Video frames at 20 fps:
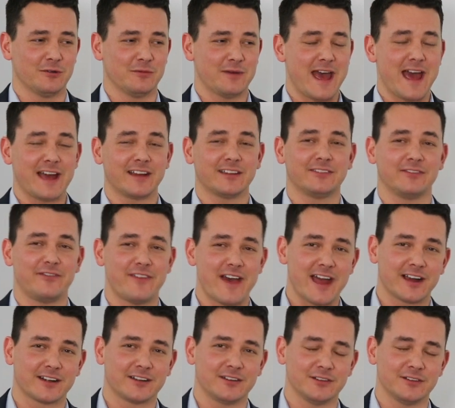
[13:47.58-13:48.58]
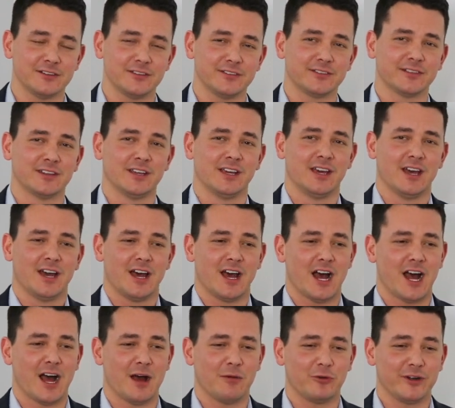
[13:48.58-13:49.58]
X factors
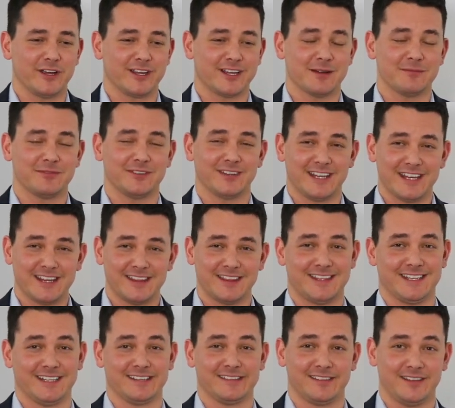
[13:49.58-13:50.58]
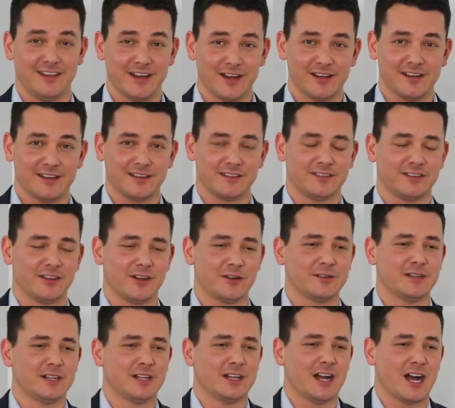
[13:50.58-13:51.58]
when it comes to getting things done.
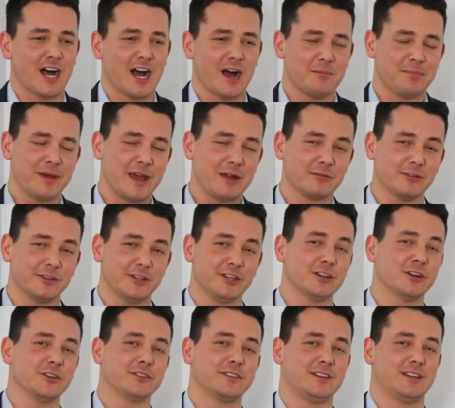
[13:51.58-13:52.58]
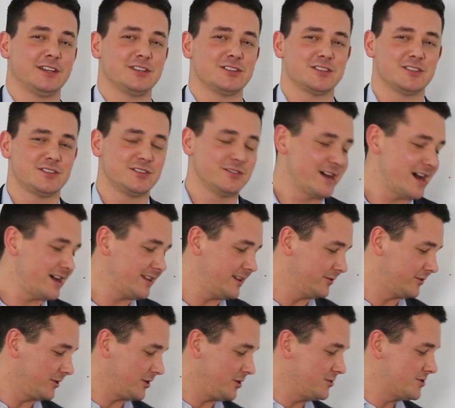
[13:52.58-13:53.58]
So pay really close attention to that. That
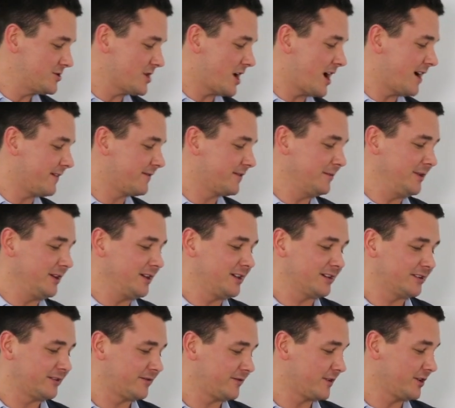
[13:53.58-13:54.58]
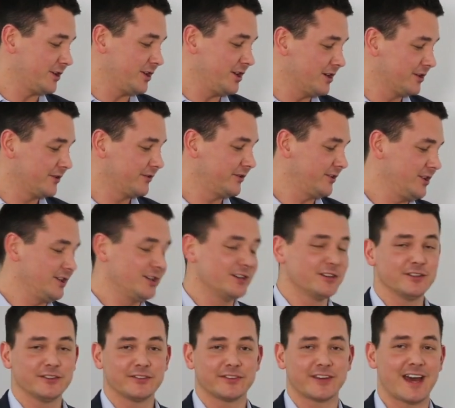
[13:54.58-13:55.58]
was a huge aha for me, because for years and
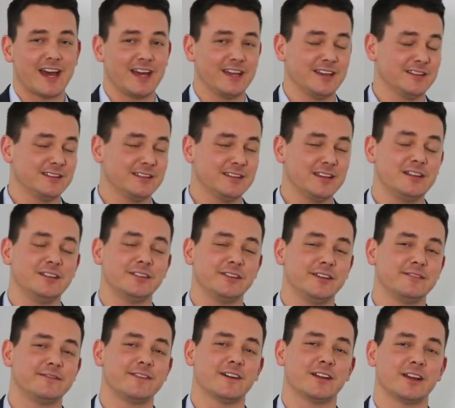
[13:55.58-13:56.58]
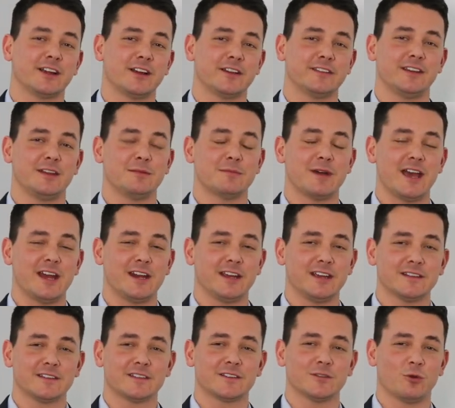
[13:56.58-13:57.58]
years, I literally felt like I was hitting my head
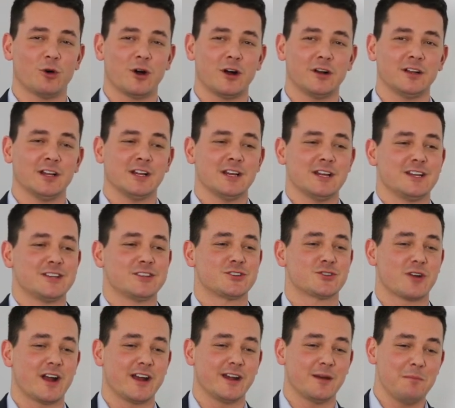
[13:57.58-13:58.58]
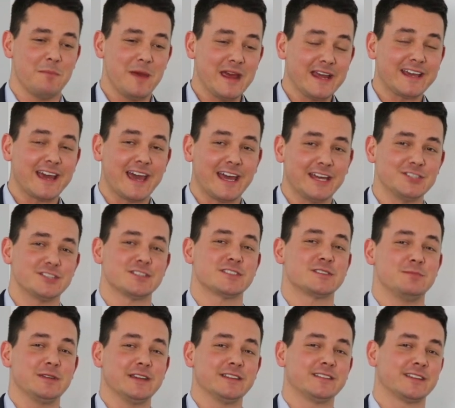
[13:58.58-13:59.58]
against the wall trying to make agents
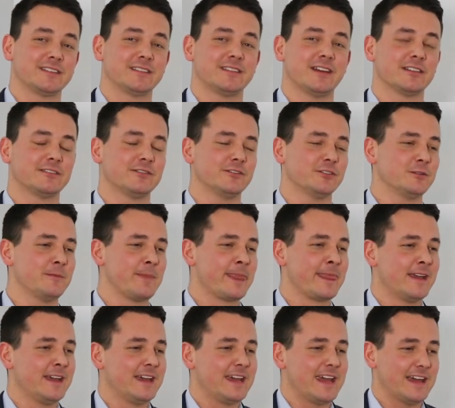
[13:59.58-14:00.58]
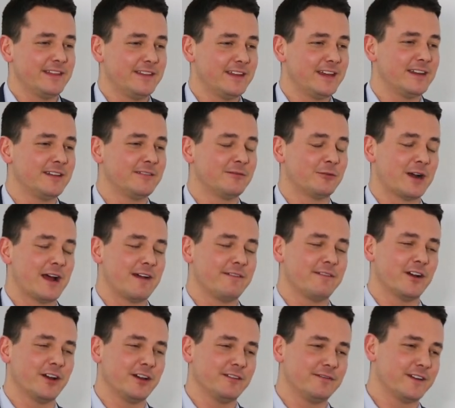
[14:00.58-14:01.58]
be successful. And then when I
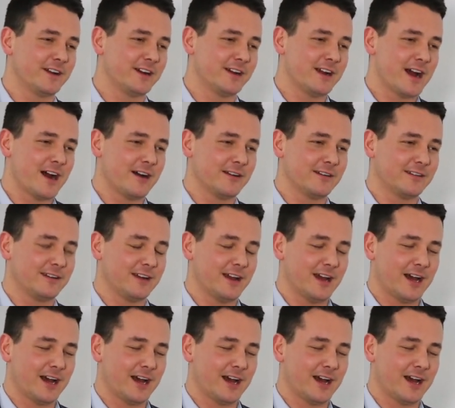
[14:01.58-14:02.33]
finally figured out